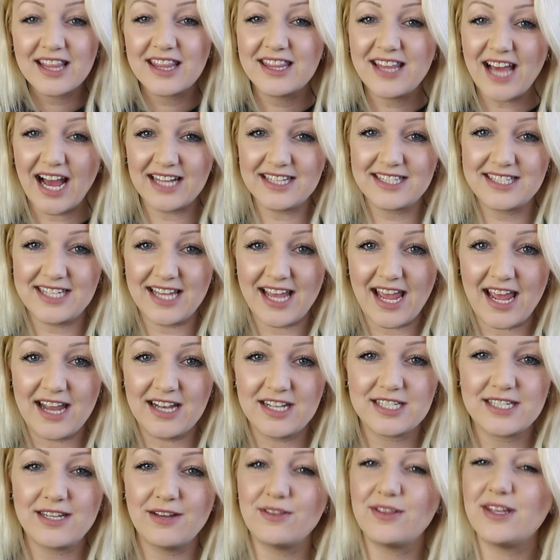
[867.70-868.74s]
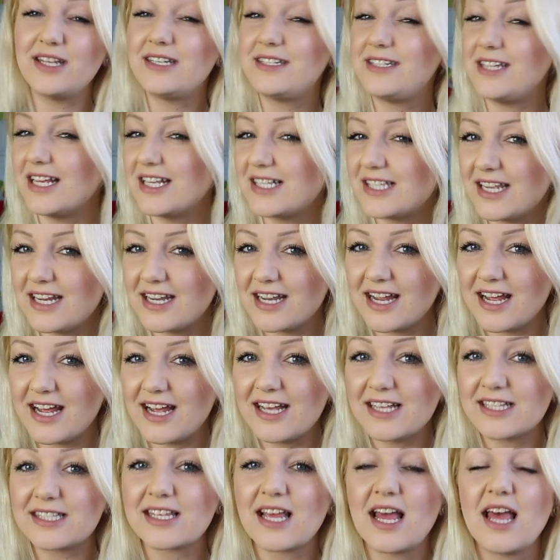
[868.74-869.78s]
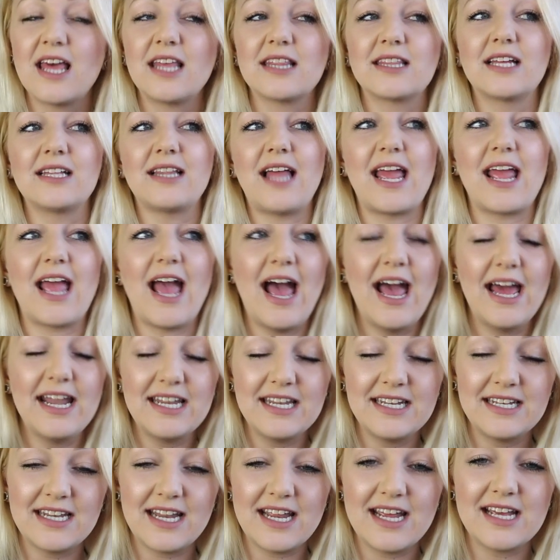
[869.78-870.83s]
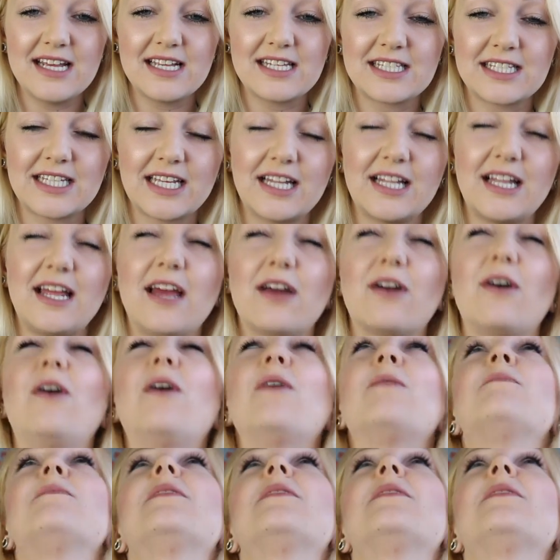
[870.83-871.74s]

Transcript: That's it. So the dizziness, the lightheadedness, the like, oh